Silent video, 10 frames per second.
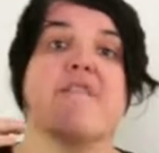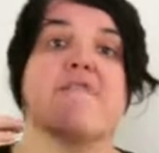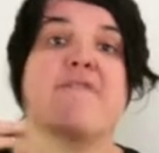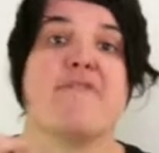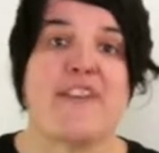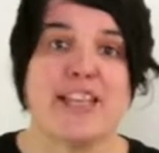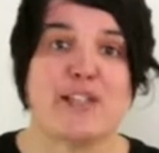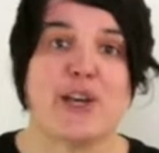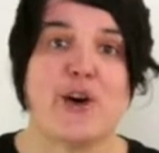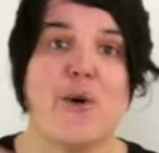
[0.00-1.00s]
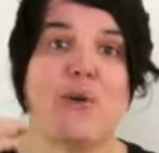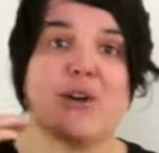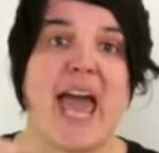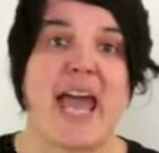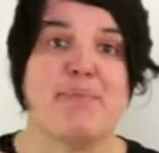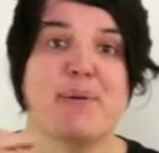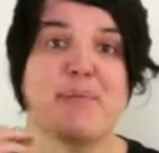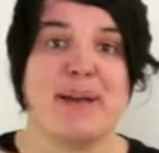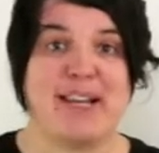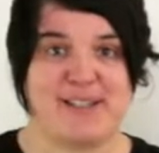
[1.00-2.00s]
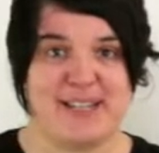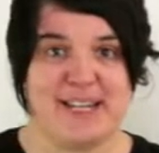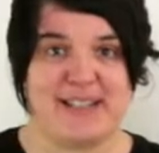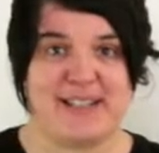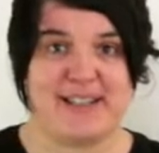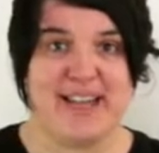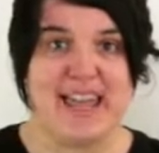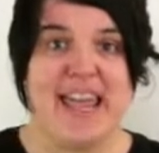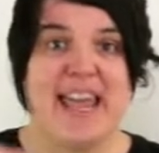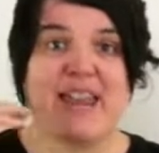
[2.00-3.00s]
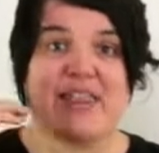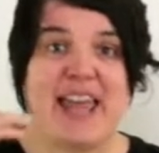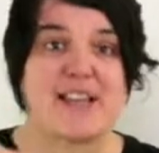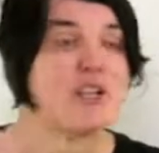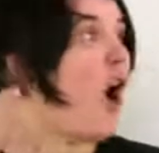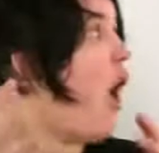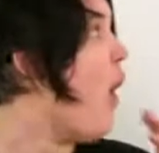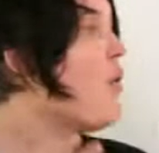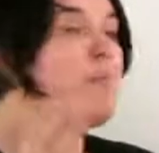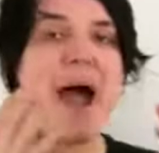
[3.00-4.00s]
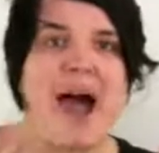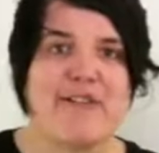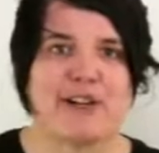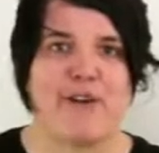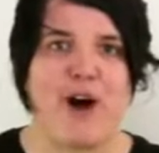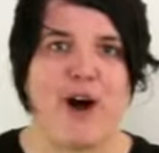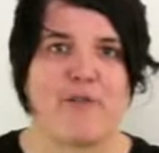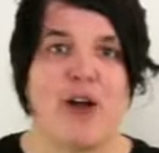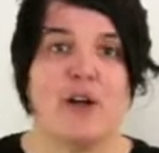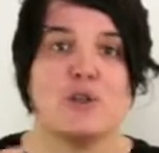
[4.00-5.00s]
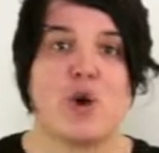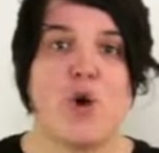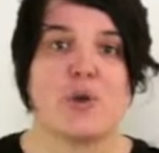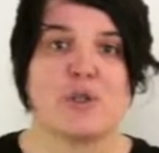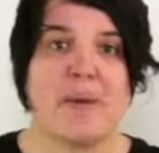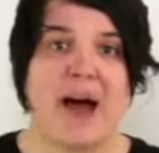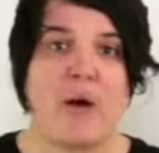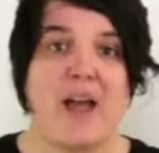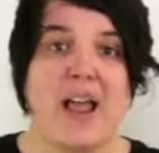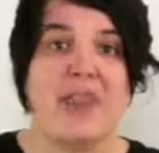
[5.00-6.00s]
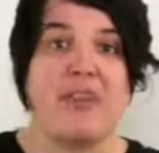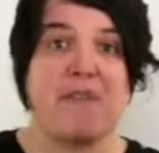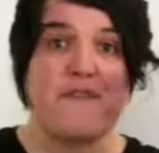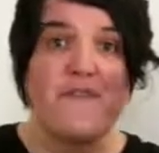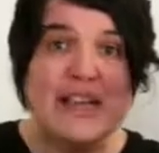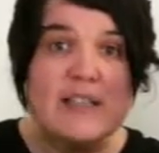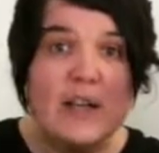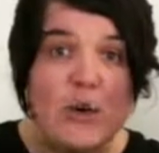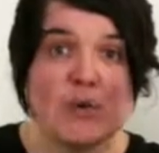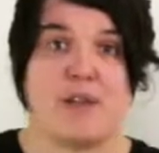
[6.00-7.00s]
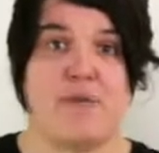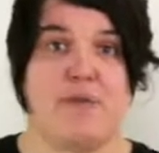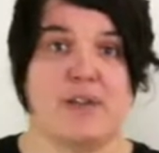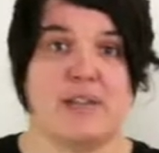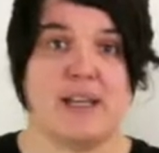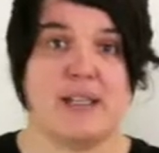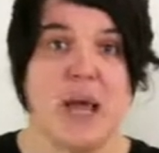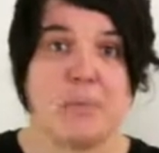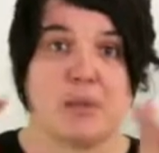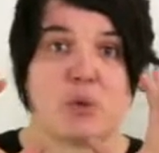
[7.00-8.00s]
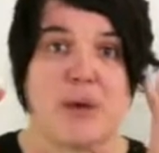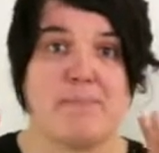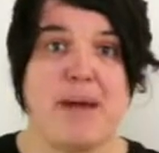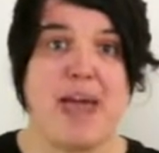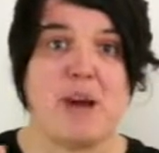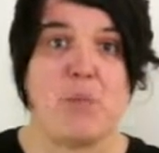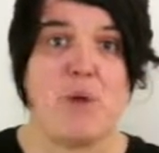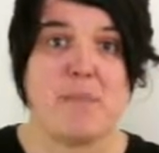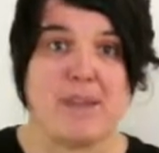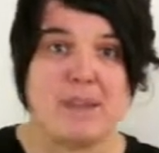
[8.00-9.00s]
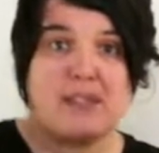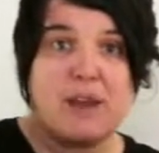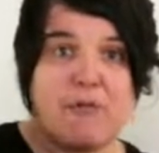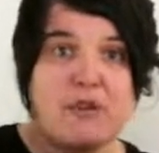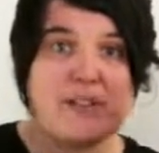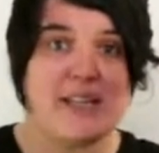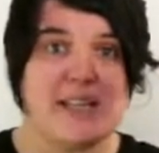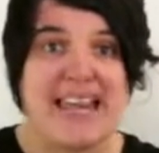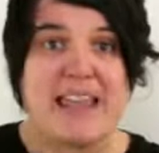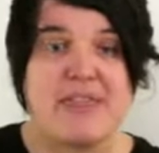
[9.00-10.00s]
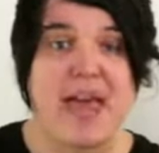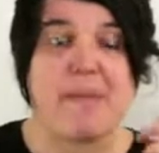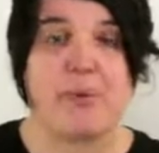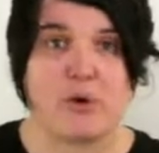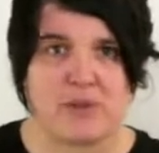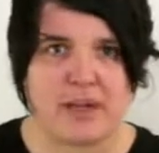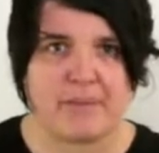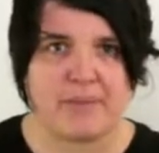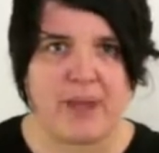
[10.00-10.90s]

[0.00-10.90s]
Physical capabilities. This whole paragraph talks about the physical differences between men and women, the differences in their body.